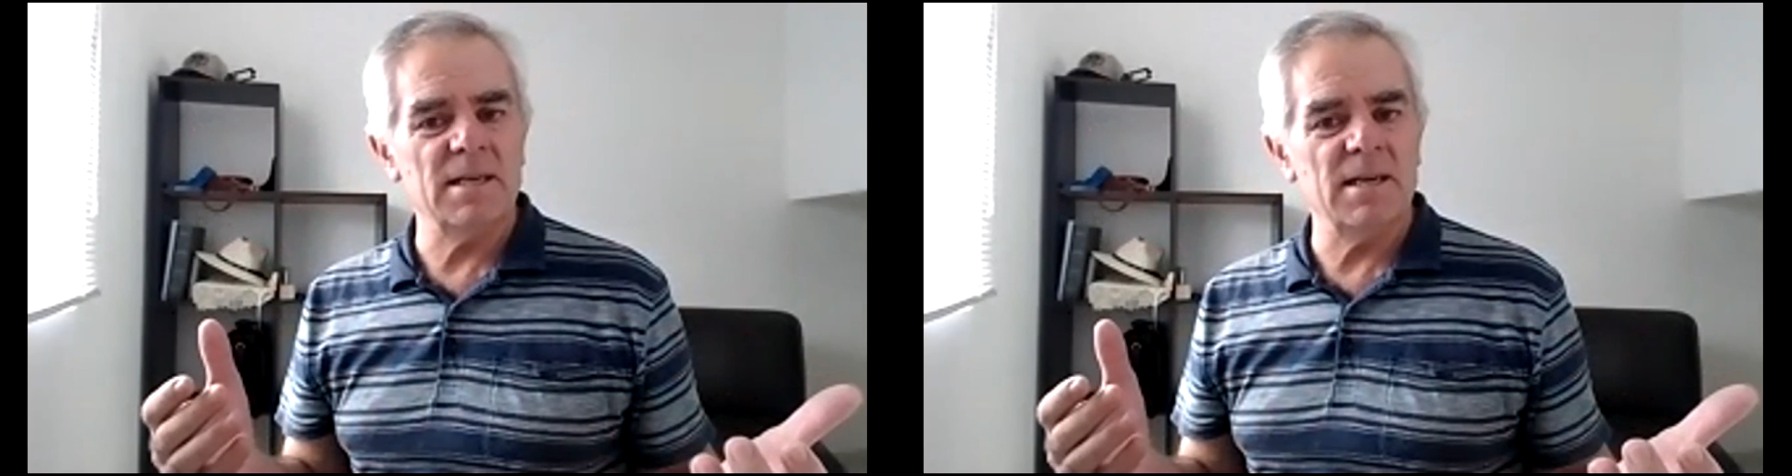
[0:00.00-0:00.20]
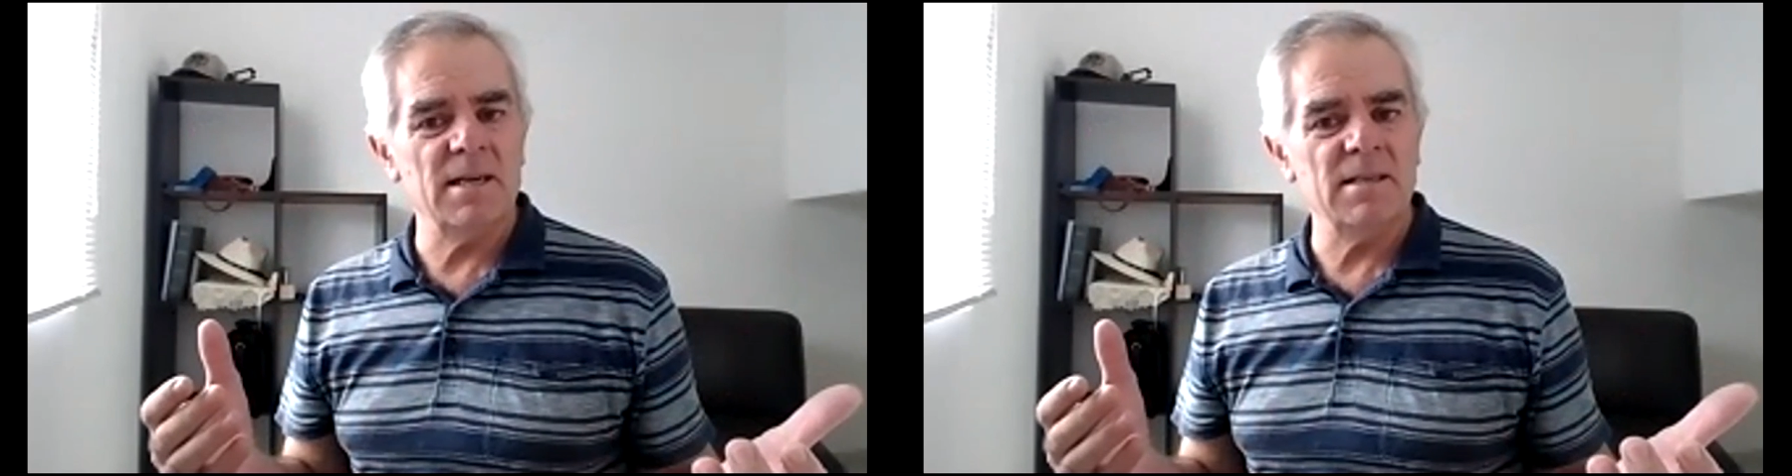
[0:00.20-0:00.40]

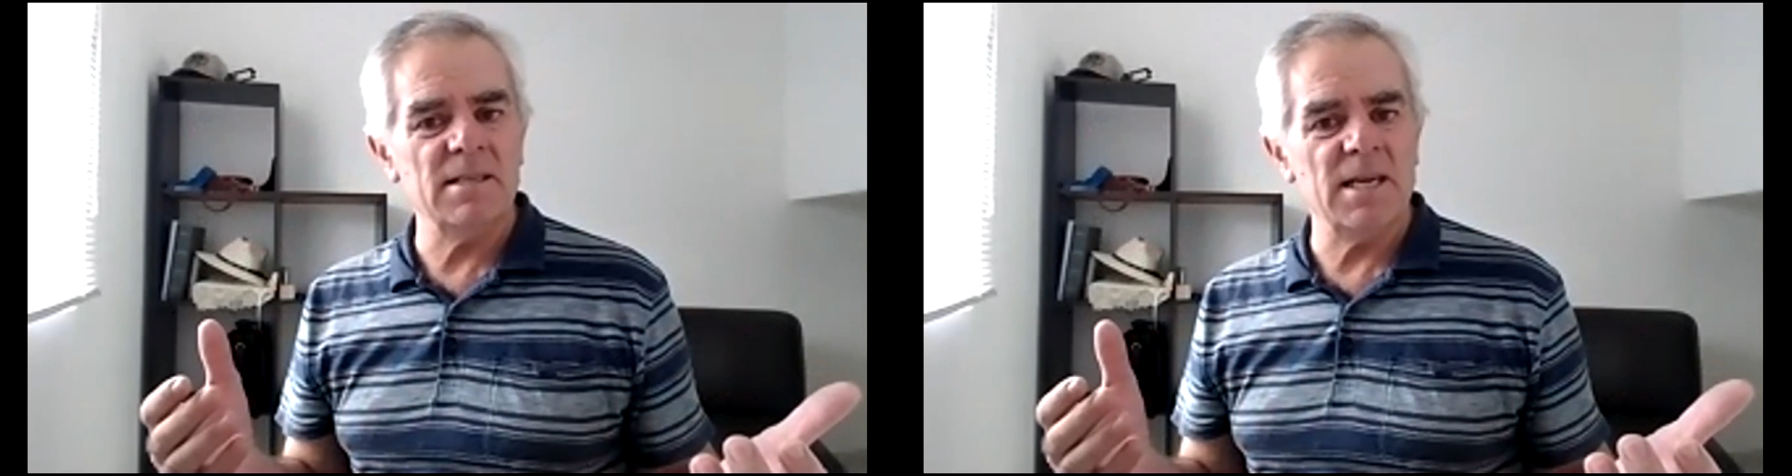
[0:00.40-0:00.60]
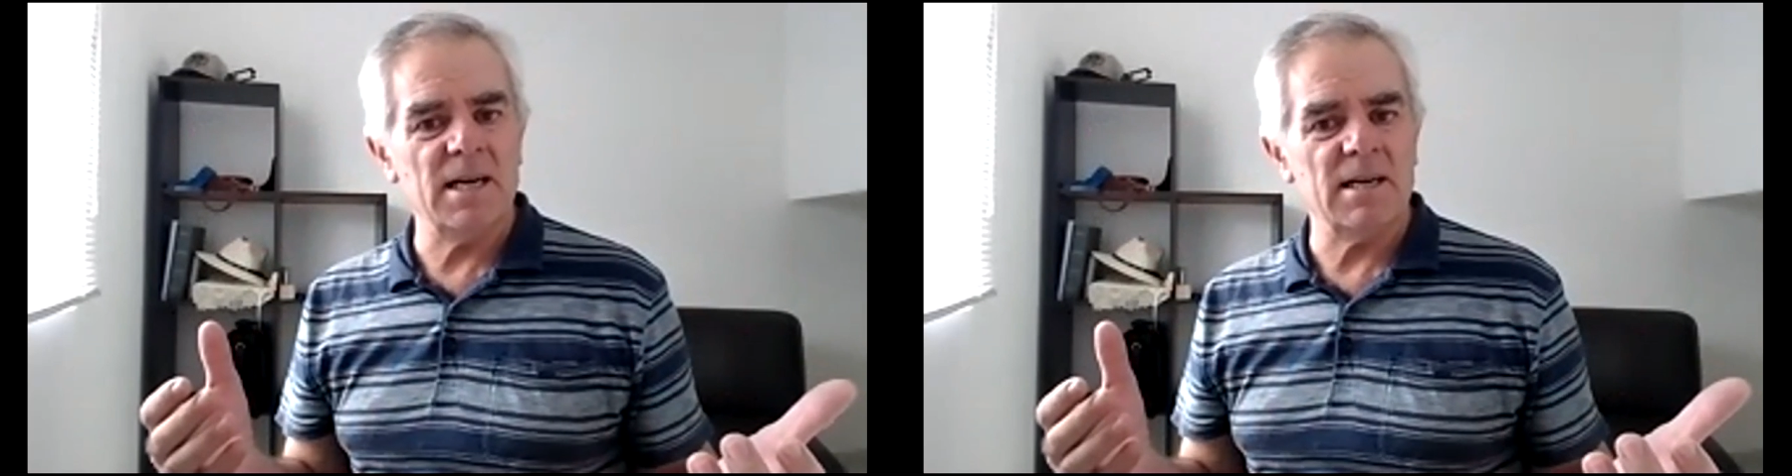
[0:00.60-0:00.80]

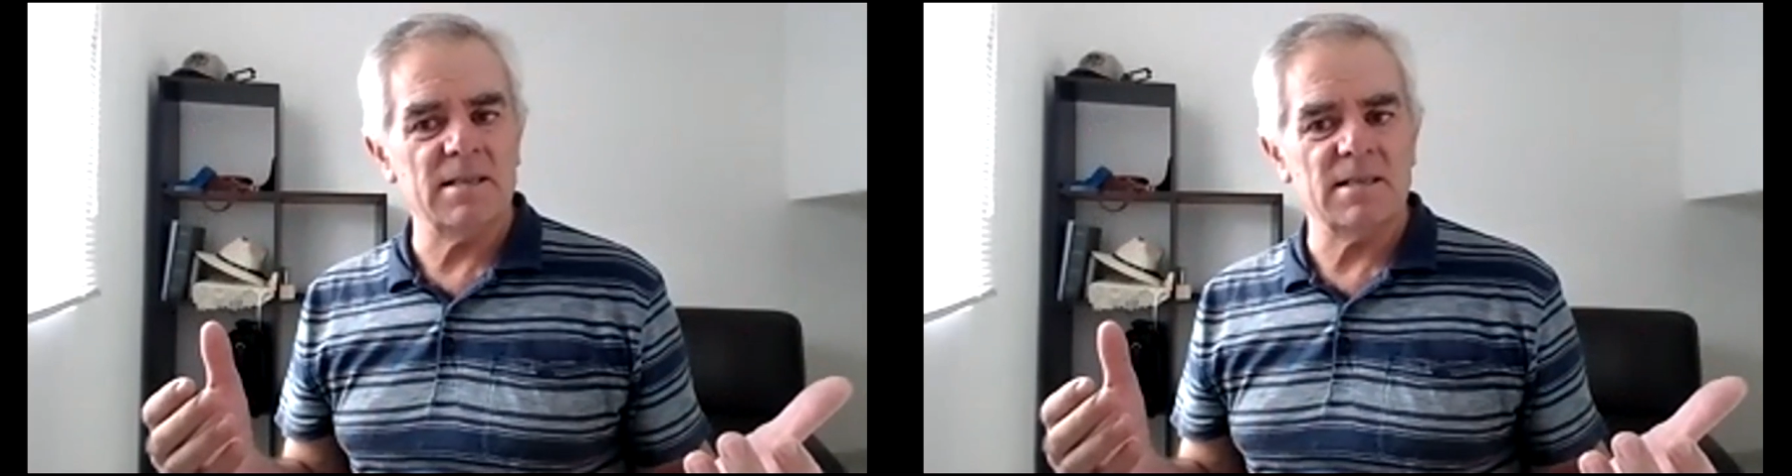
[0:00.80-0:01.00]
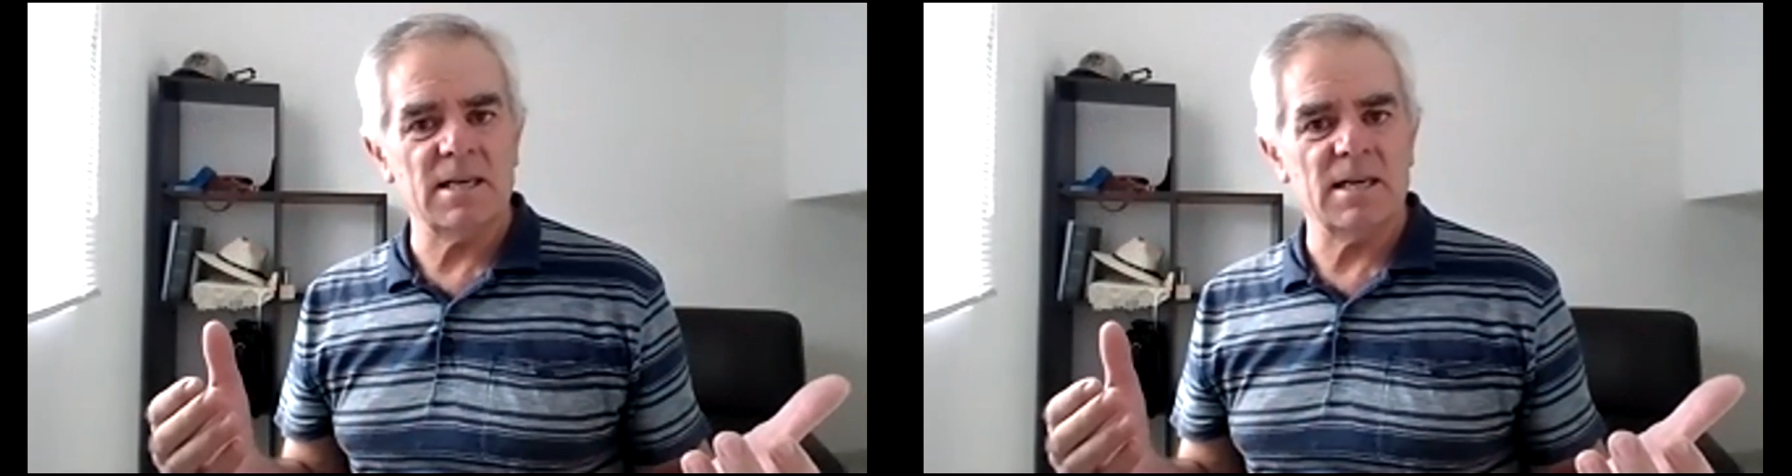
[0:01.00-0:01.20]
yet,
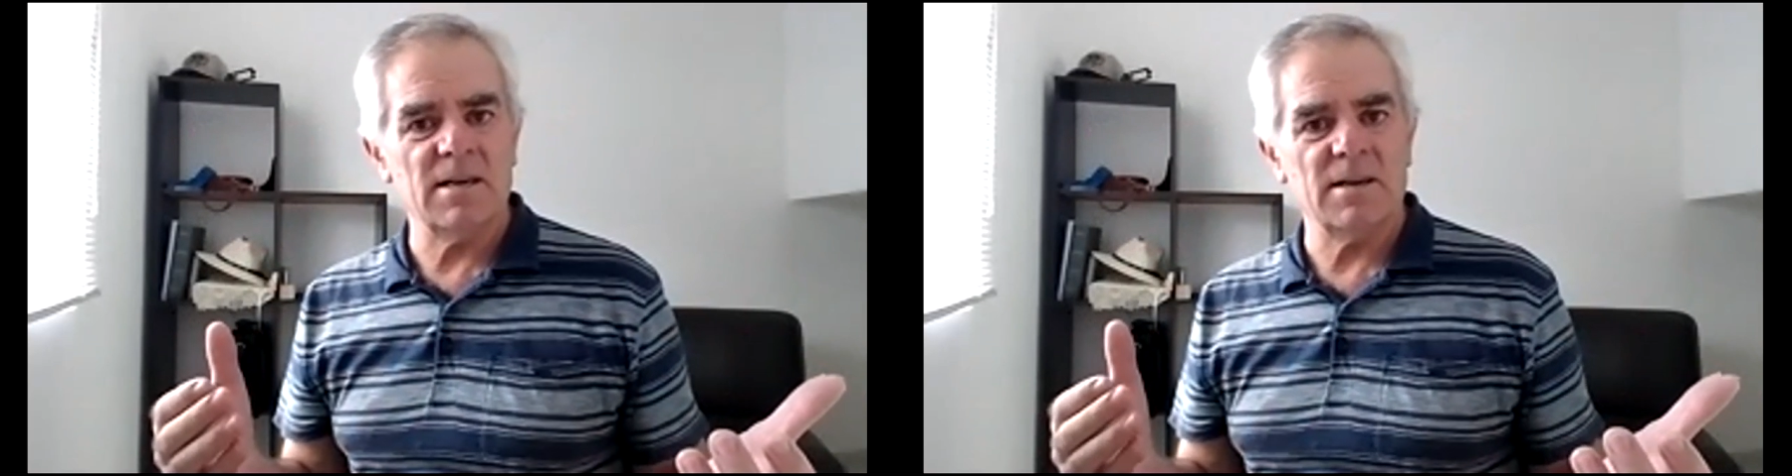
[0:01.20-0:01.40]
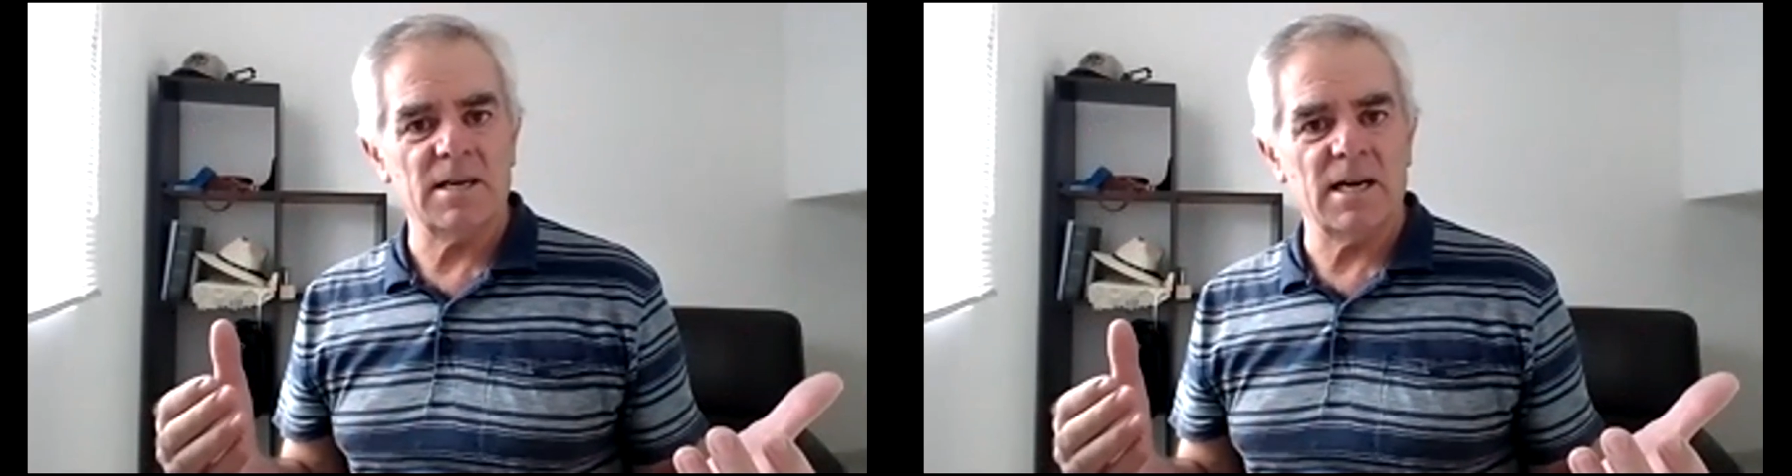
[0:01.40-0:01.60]

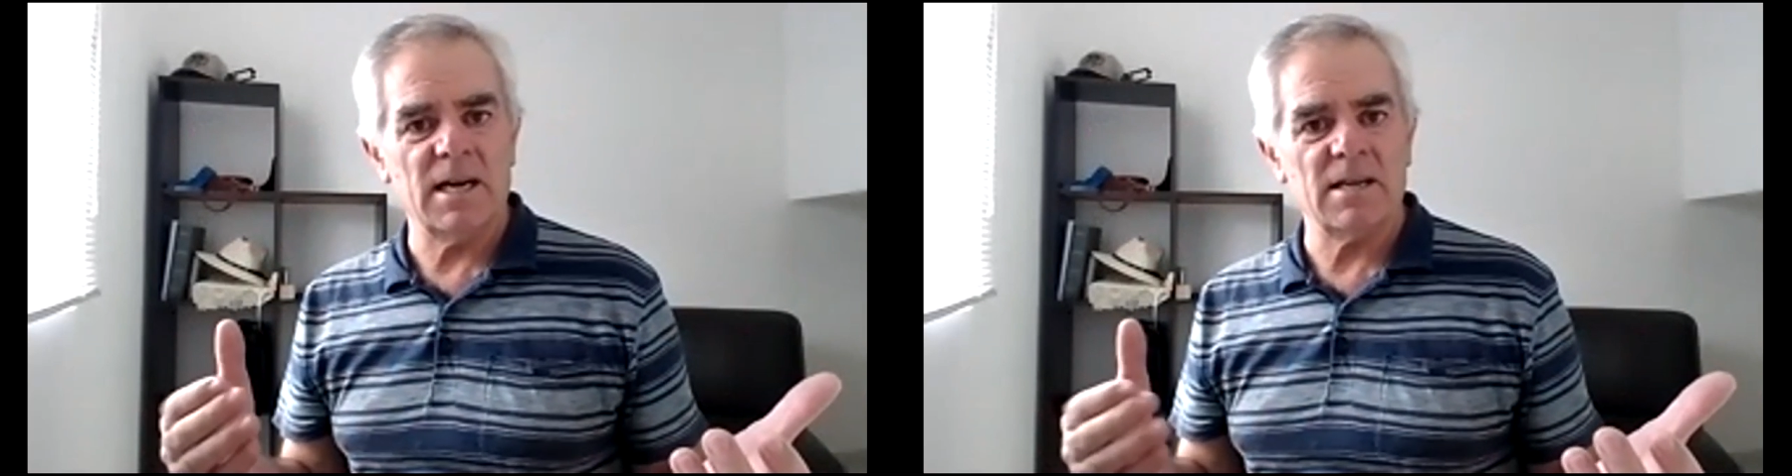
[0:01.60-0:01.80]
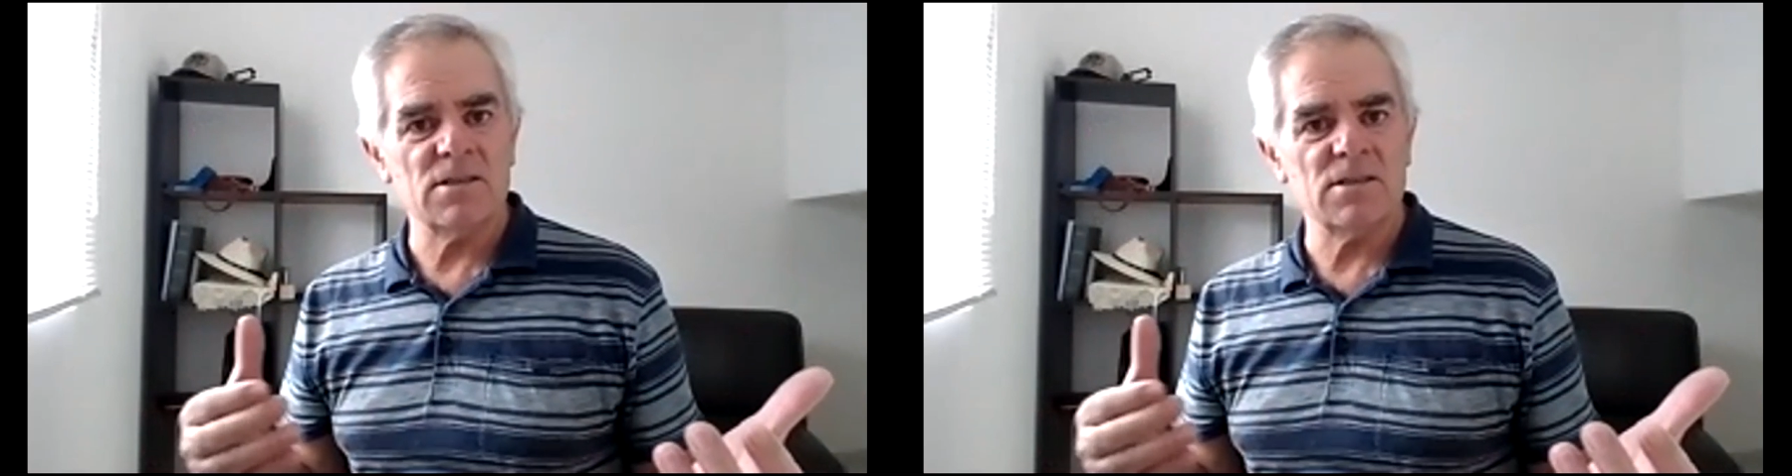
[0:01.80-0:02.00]
as
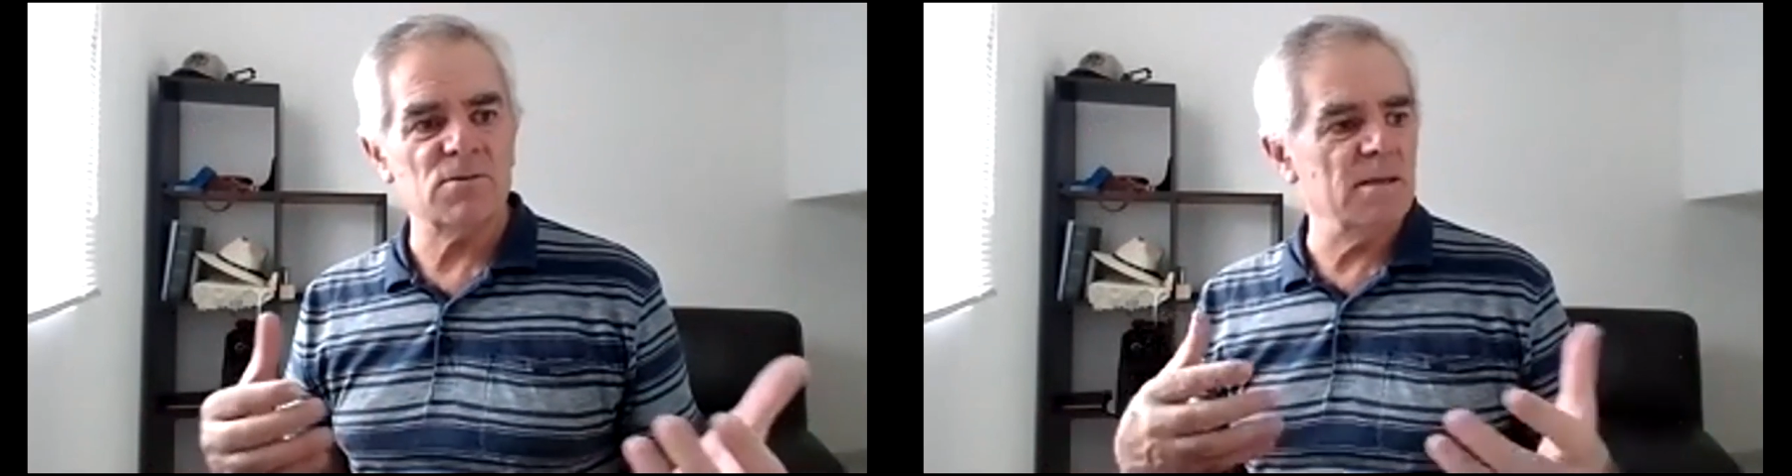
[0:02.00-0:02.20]
we